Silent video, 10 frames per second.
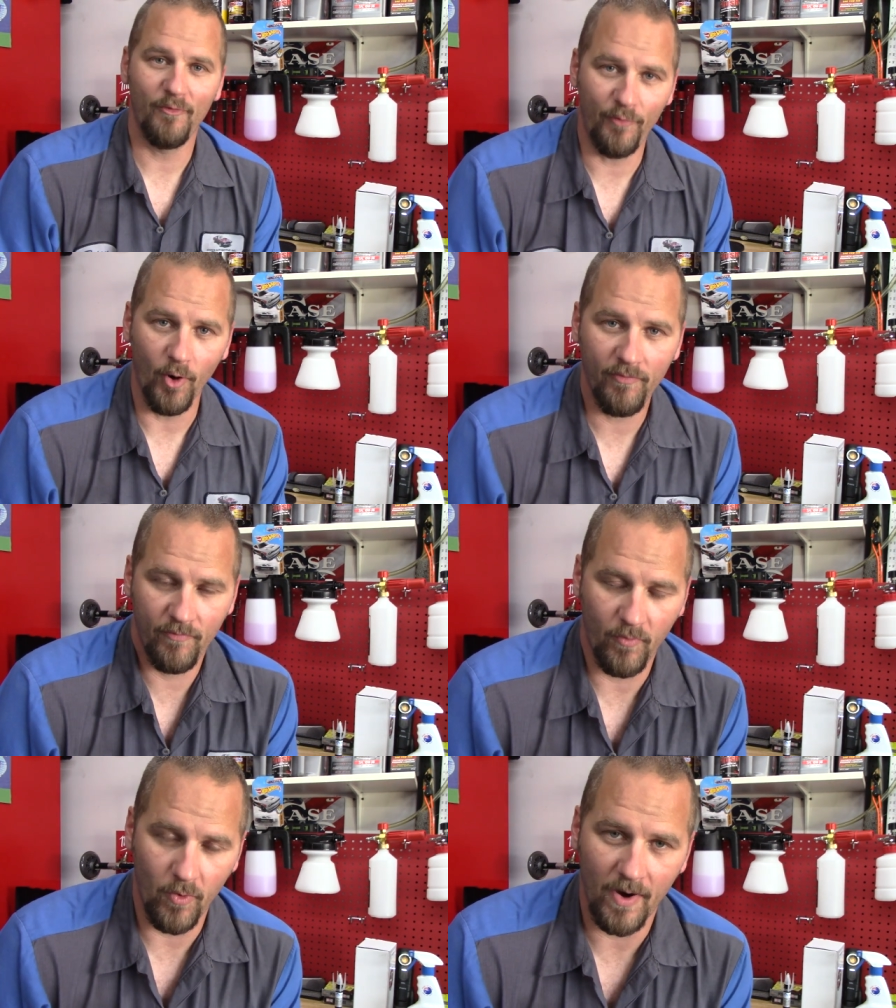Four for
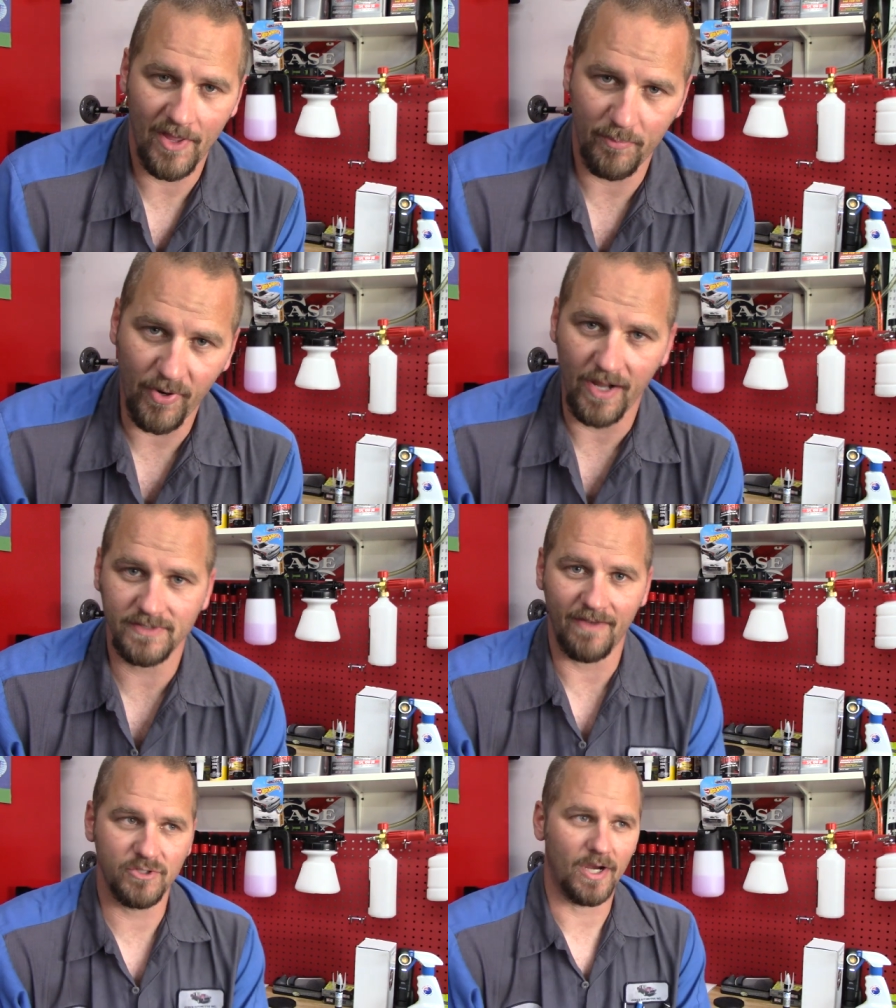four out of the products
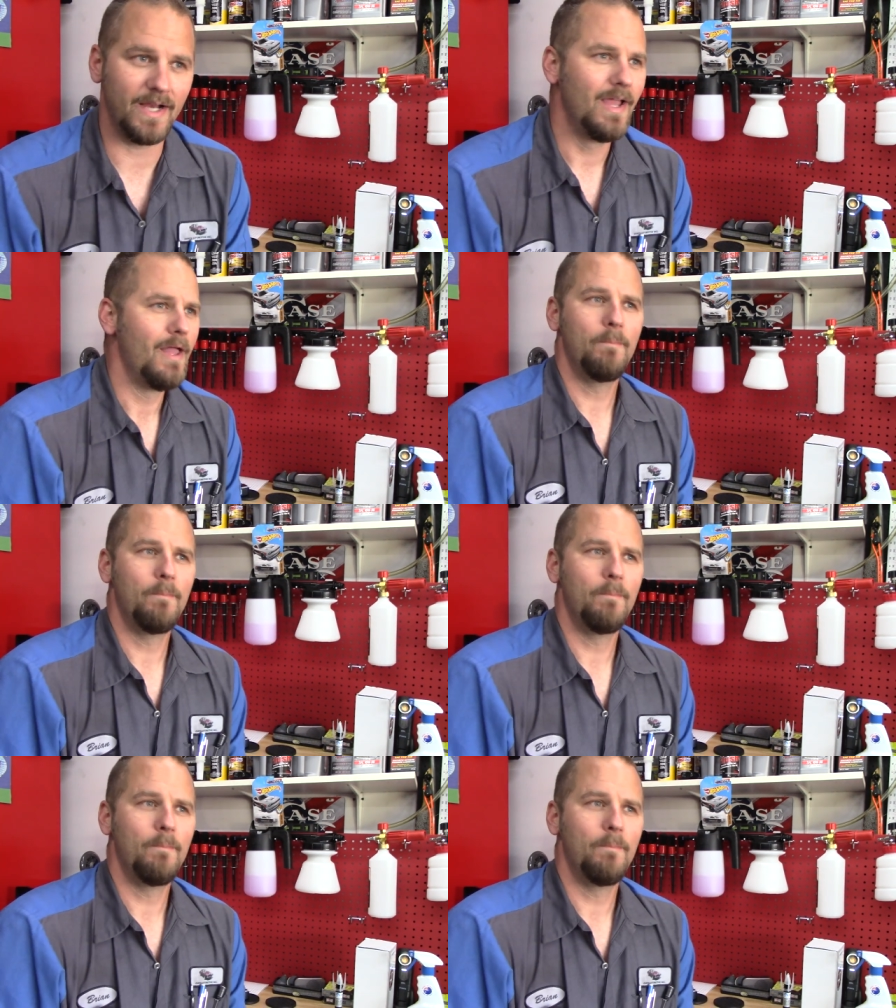I've tried.